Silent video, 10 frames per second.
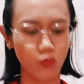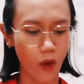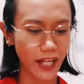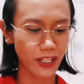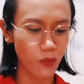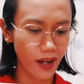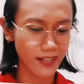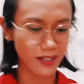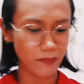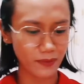why do you
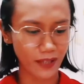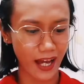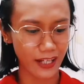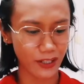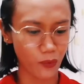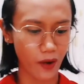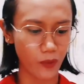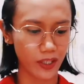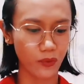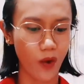want to apply, or
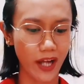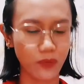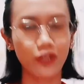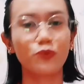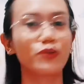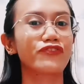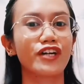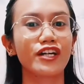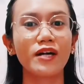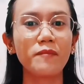why do you want to work
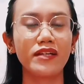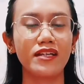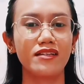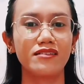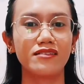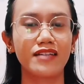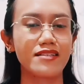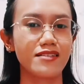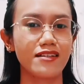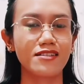for our company, you
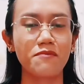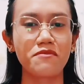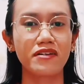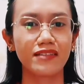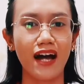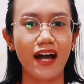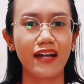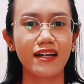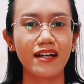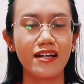can say something
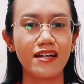like,